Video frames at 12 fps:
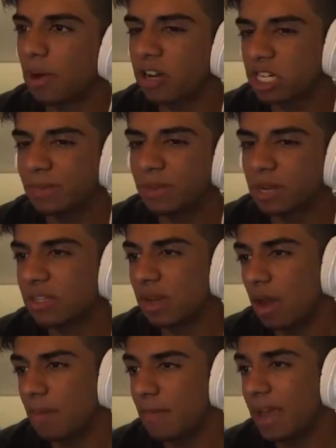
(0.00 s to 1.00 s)
partially because
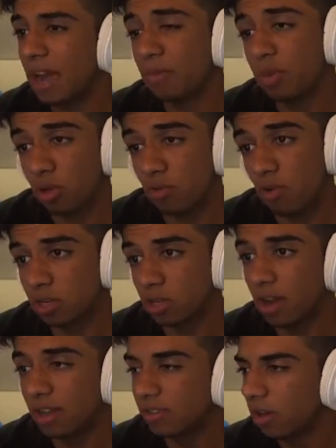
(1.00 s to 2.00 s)
I may have put the wrong
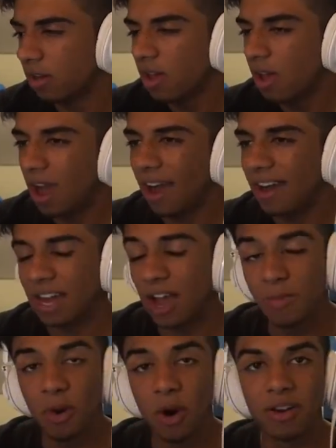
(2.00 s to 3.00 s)
tyres on.
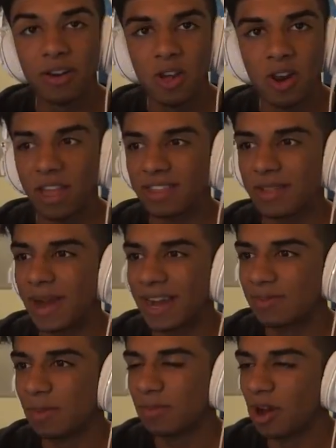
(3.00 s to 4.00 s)
I put on like the
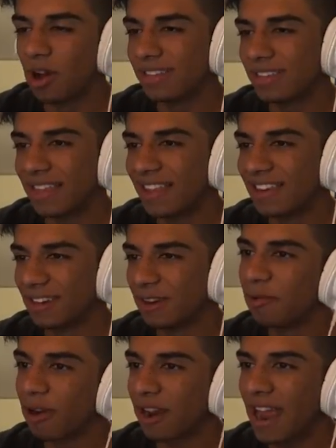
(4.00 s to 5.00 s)
maximum tyres and then didn't
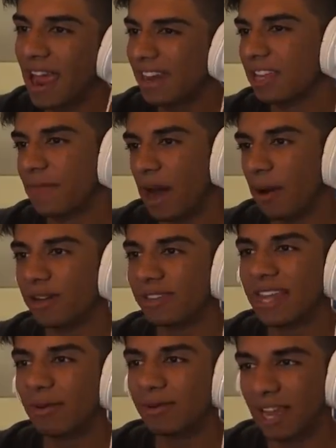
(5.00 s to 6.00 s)
upgrade any of the power,
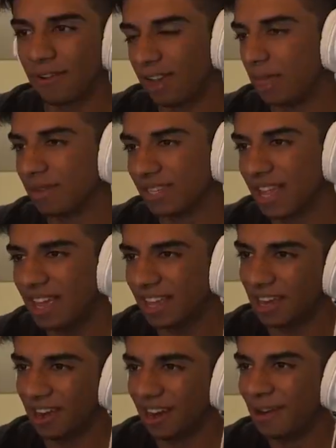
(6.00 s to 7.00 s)
so that was definitely a
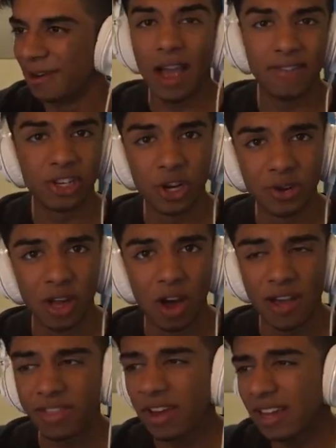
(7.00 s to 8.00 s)
mistake. I haven't tuned it
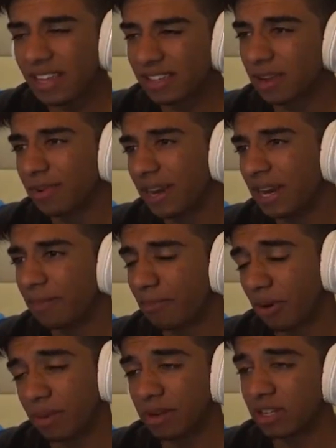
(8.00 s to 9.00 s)
either. It's completely
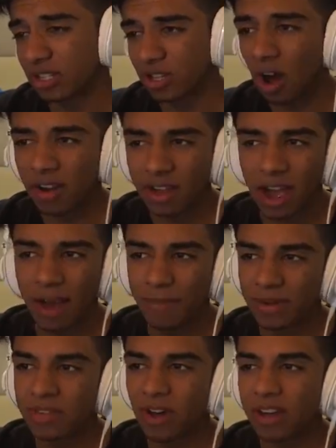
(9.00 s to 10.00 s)
pretty much stock,
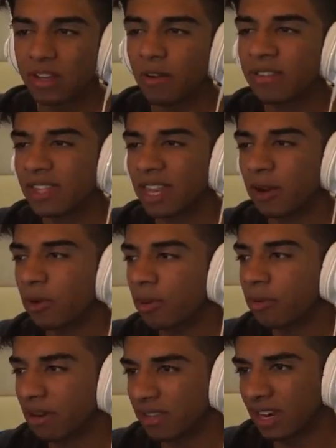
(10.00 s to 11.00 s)
besides obviously the
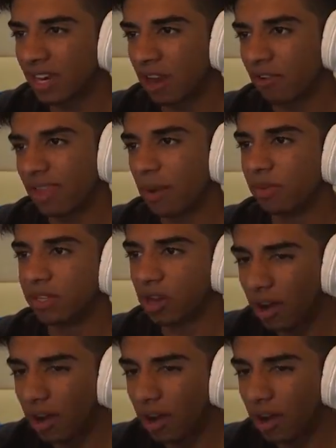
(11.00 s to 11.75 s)
little upgrades that I did here and there with the